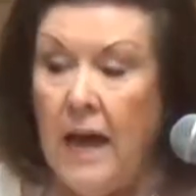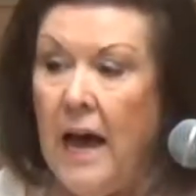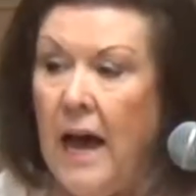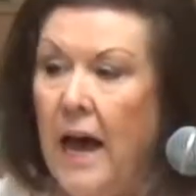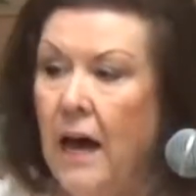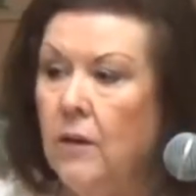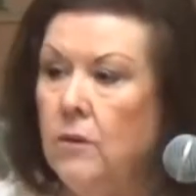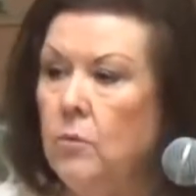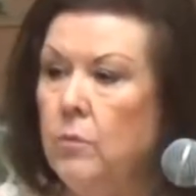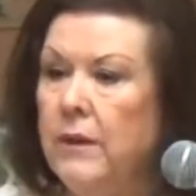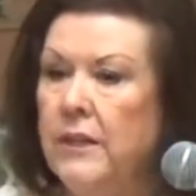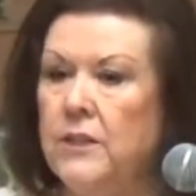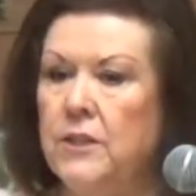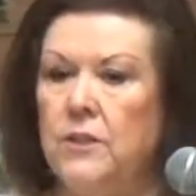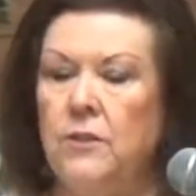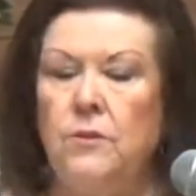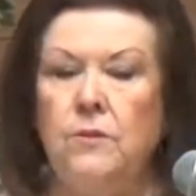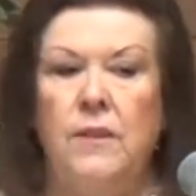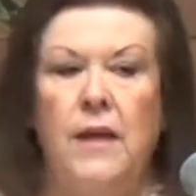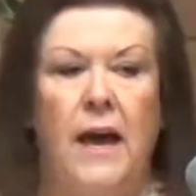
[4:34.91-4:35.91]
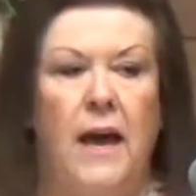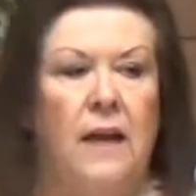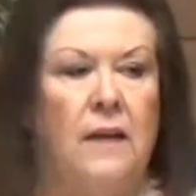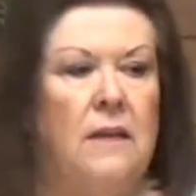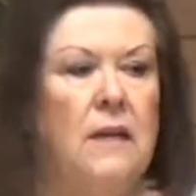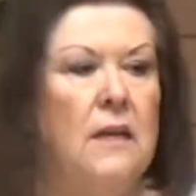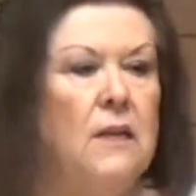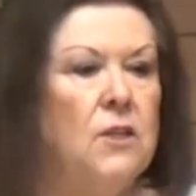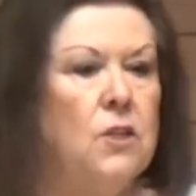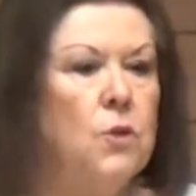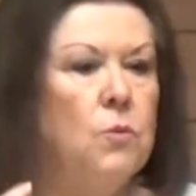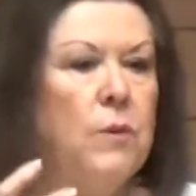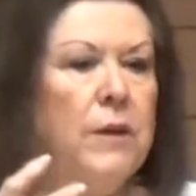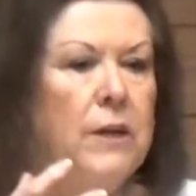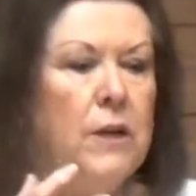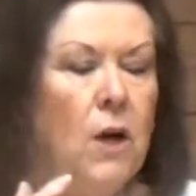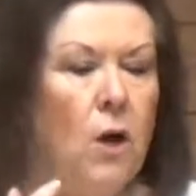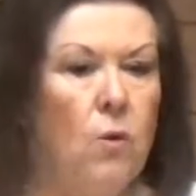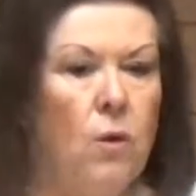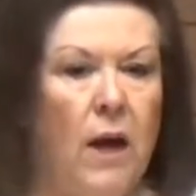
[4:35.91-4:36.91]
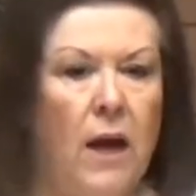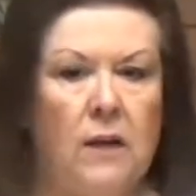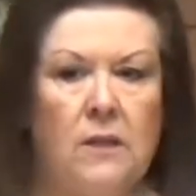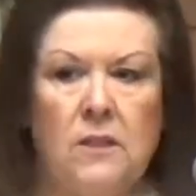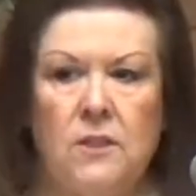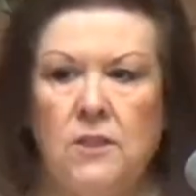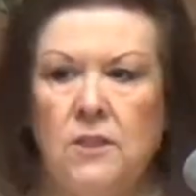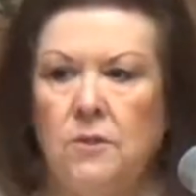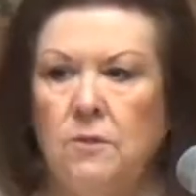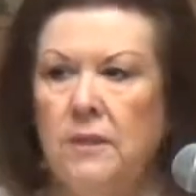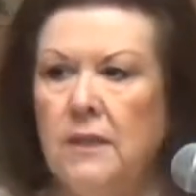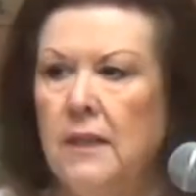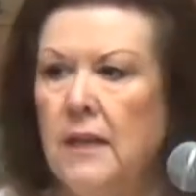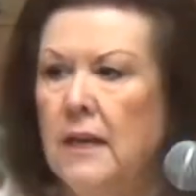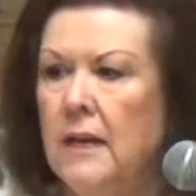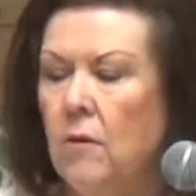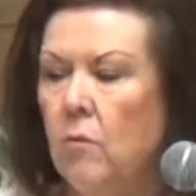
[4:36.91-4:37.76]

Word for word: How do we do that? Do we know how to do it?